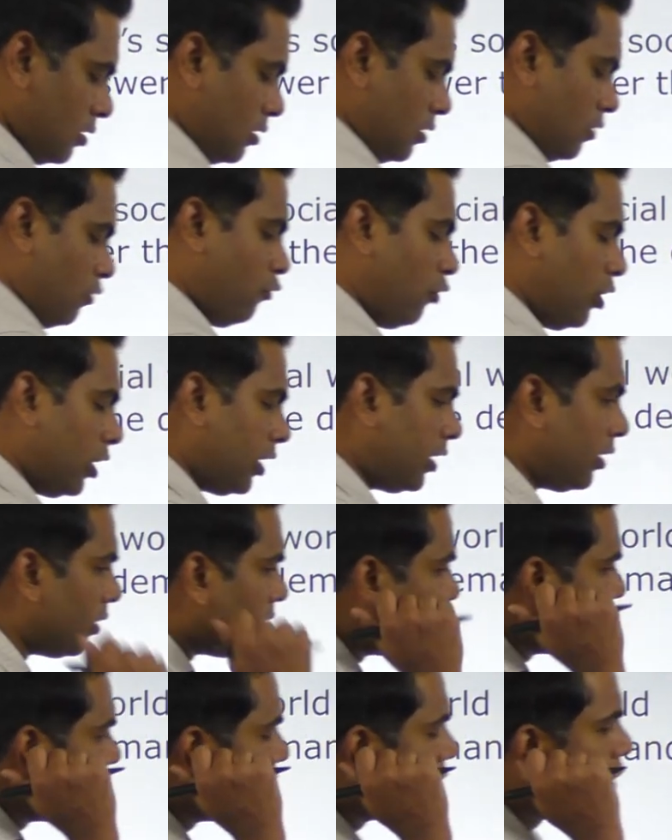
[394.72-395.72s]

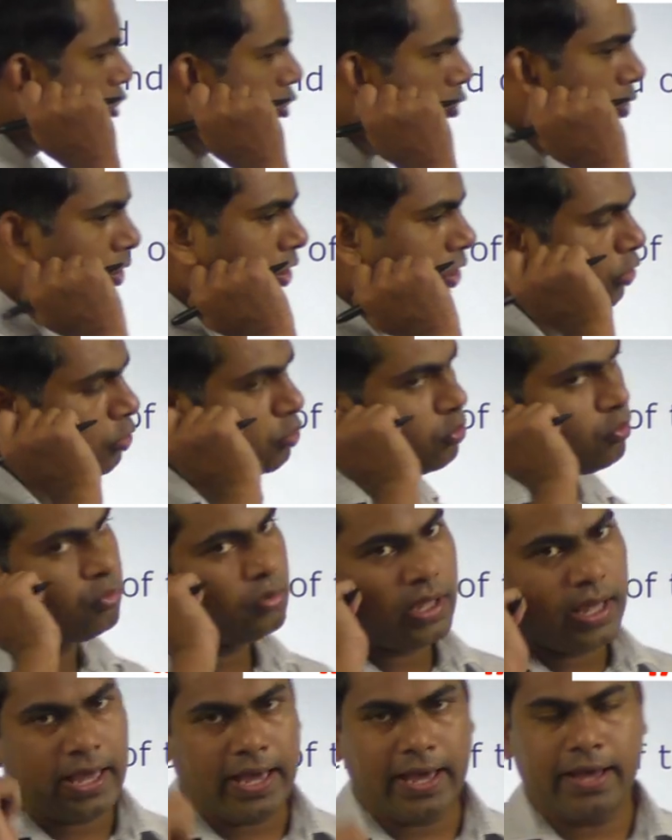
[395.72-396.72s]
what do you need to
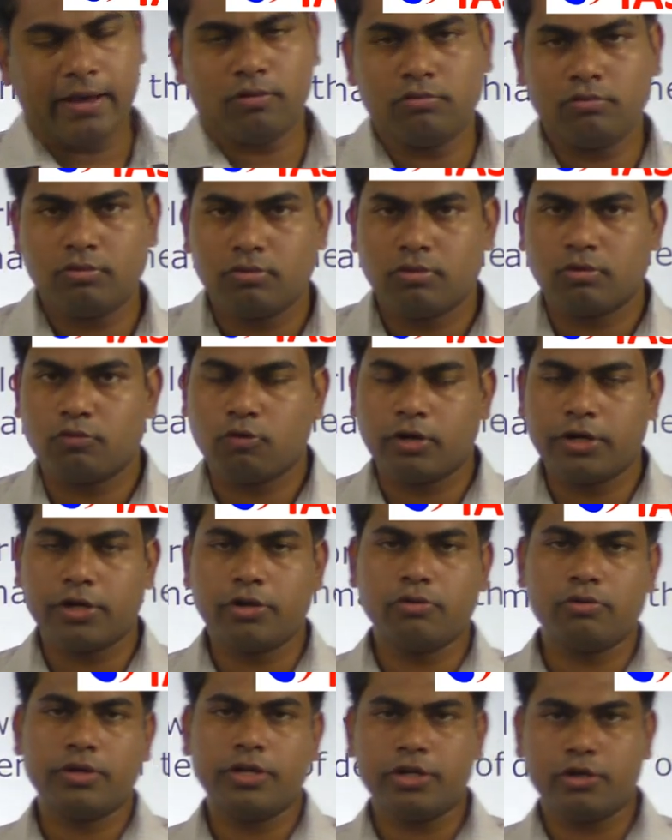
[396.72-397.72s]
have, or what do
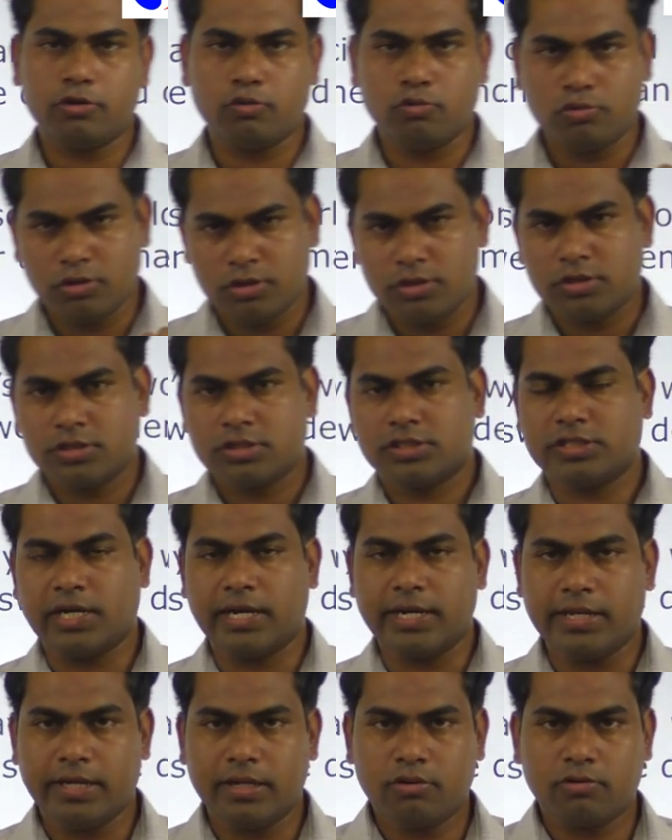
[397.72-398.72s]
you need to
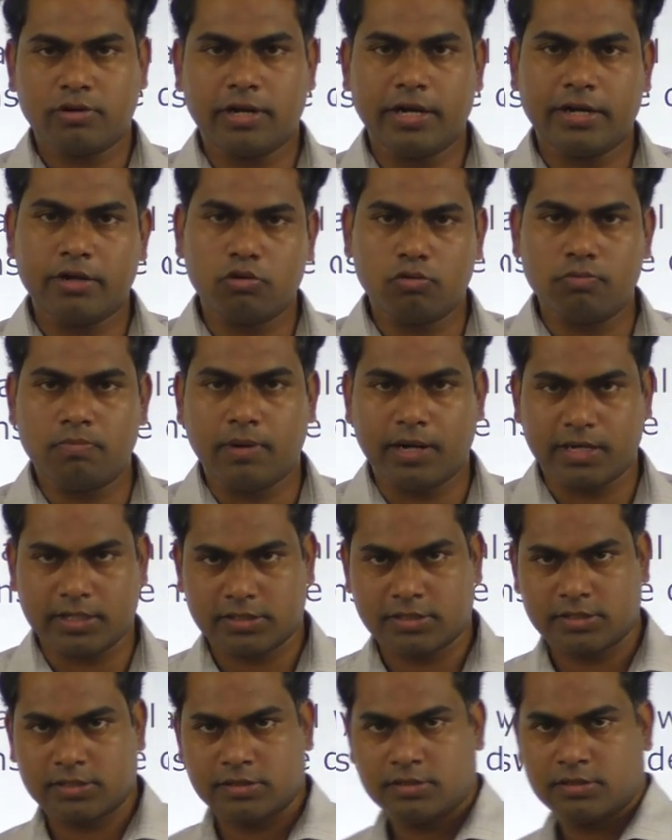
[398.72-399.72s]
study to get good
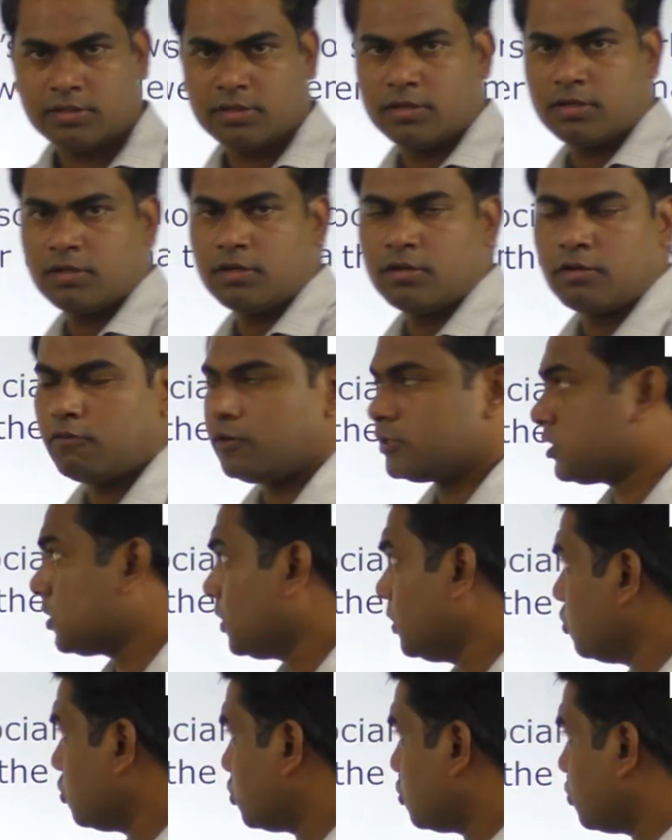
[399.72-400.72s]
marks? Firstly,
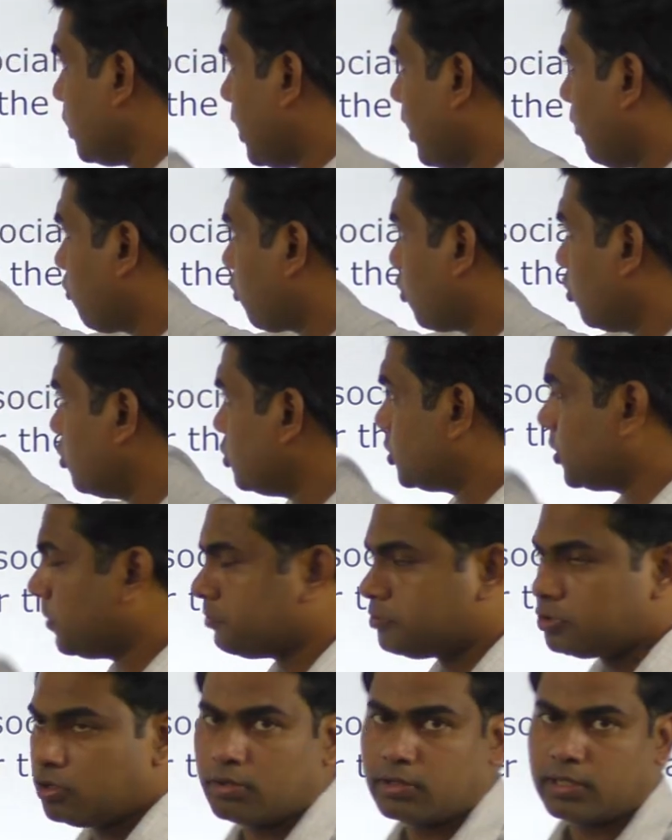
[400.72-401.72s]
you should have
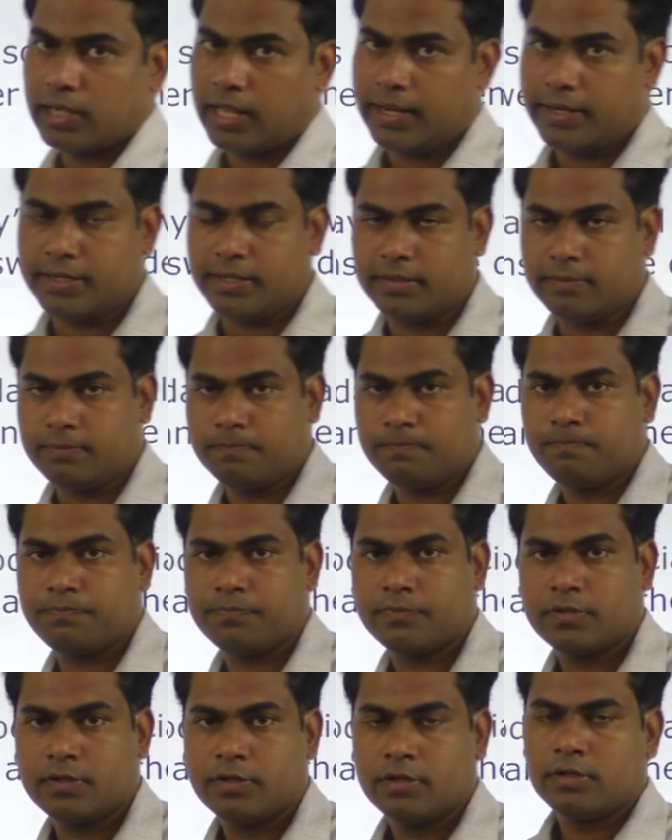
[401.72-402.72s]
conceptual clarity.
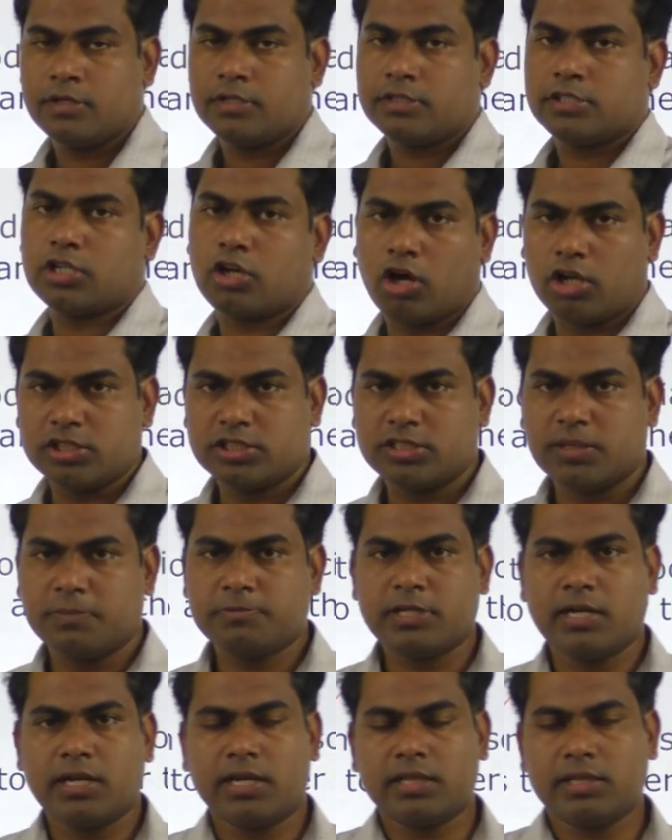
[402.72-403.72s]
See, concepts
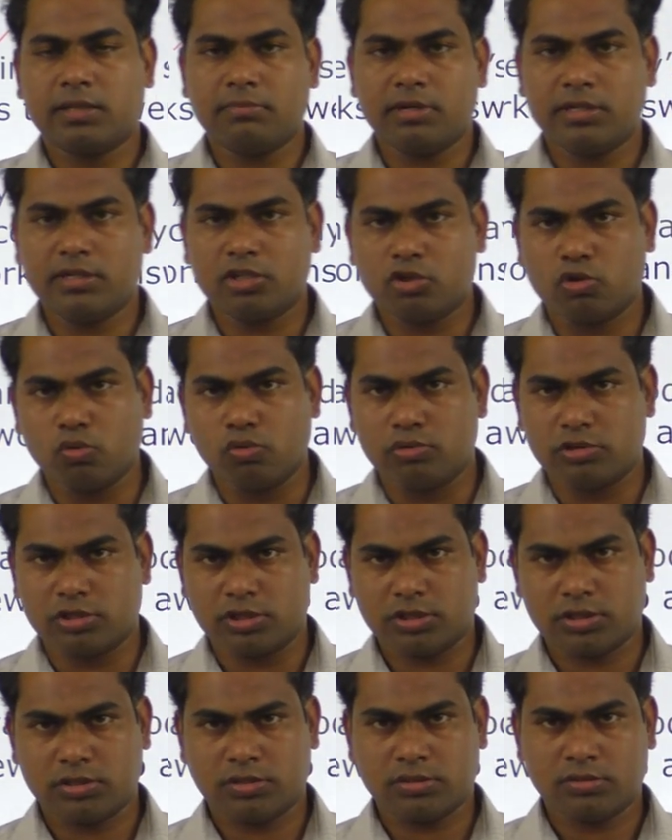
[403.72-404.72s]
are nothing but the
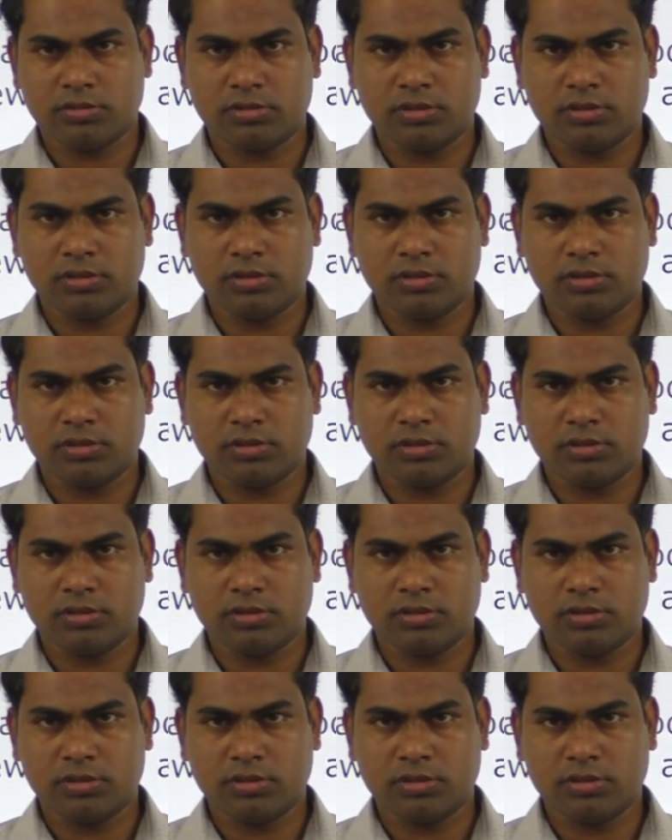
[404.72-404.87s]
tools.